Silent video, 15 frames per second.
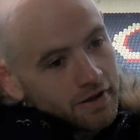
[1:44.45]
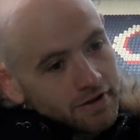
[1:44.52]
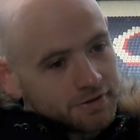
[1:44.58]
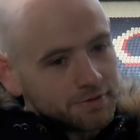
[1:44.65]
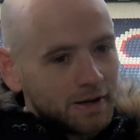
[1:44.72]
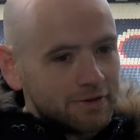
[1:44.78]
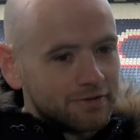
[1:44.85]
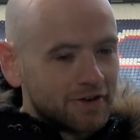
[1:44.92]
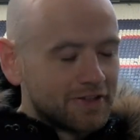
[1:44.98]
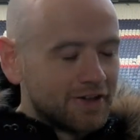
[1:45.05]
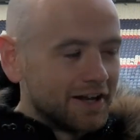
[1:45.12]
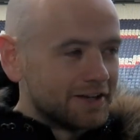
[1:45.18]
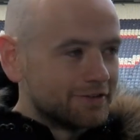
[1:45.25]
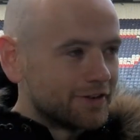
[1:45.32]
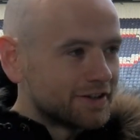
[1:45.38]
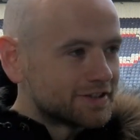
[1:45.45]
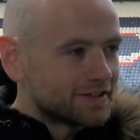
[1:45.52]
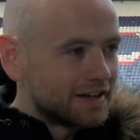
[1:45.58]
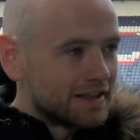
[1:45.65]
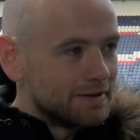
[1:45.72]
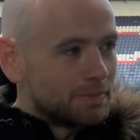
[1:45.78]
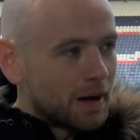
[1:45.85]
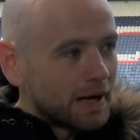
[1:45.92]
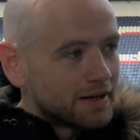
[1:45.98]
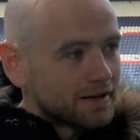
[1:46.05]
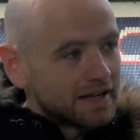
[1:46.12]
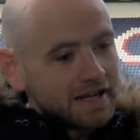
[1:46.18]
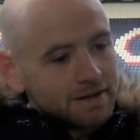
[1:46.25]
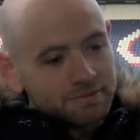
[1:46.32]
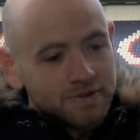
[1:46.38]
other 25th anniversary of the
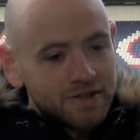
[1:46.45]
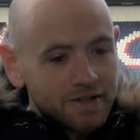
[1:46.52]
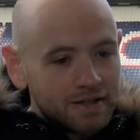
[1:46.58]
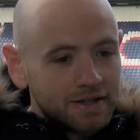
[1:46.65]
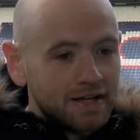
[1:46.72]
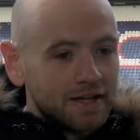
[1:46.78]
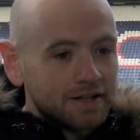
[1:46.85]
Byron game to